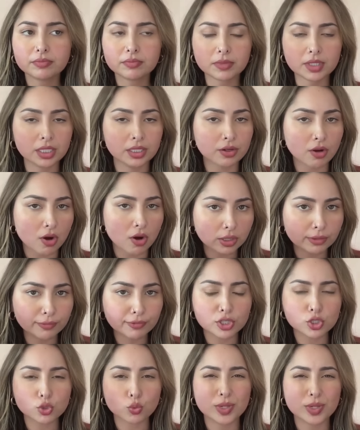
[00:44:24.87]
And all of
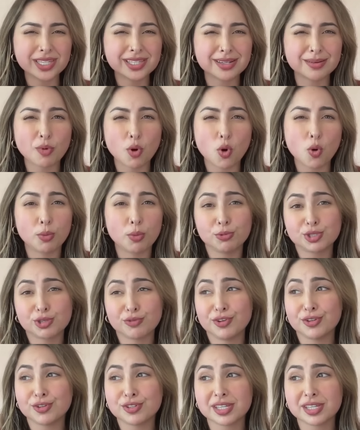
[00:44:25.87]
this wisdom almost
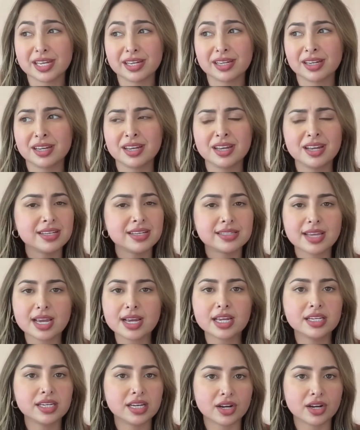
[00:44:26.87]
feels like
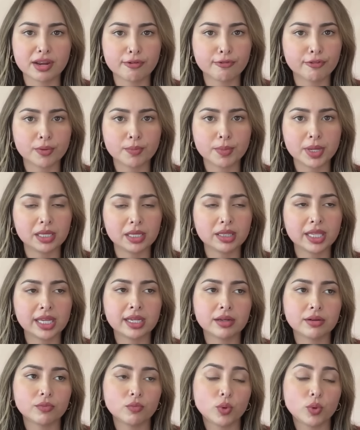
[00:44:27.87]
secondary for me. Like
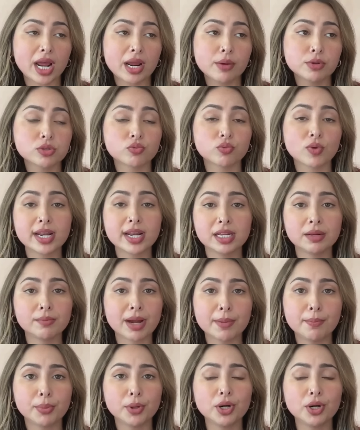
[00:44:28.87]
when I was writing my
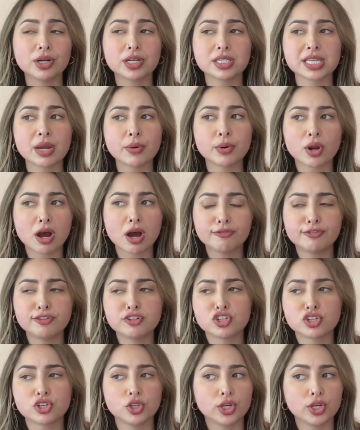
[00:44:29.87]
books, I would often
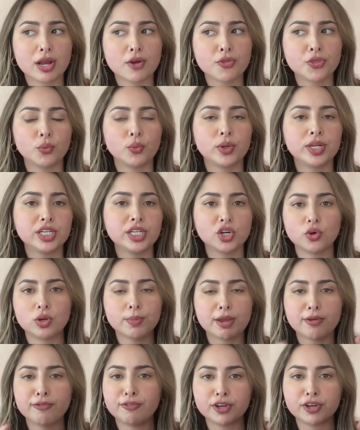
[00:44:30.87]
just look out the window and my
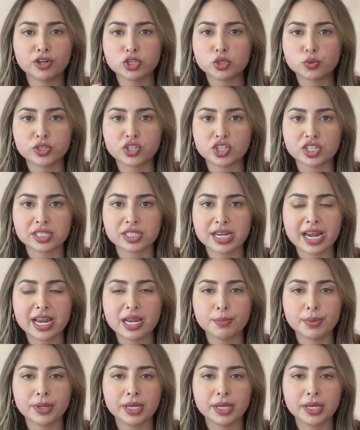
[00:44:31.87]
fingers would just type.